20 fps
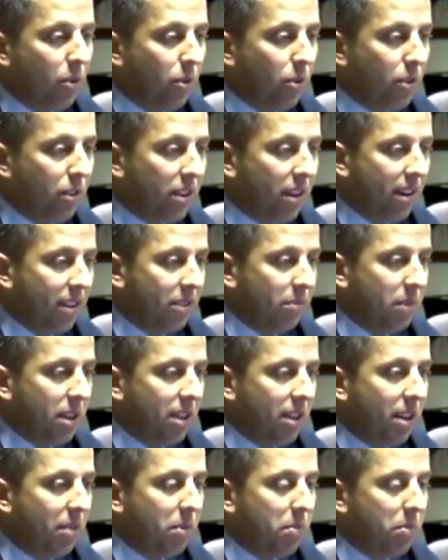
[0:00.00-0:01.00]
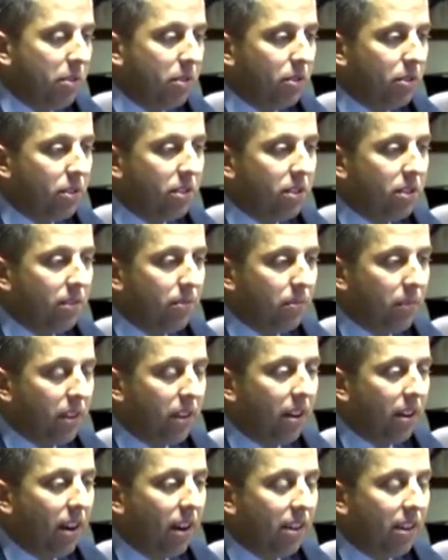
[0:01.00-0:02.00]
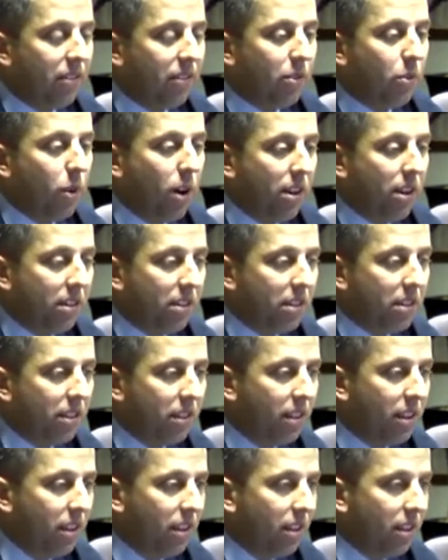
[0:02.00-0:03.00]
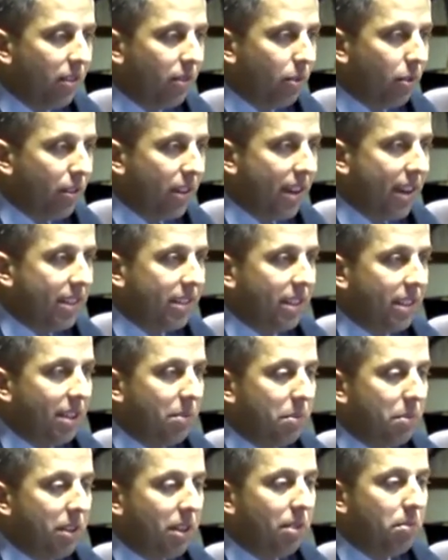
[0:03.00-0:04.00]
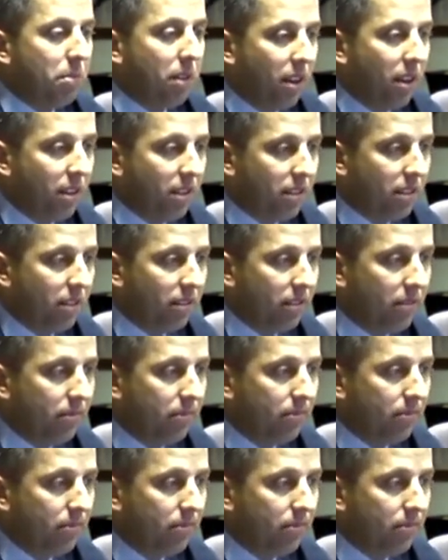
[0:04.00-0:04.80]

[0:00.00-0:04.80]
or the toxin may not be produced in a high enough quantity for the assay to become positive.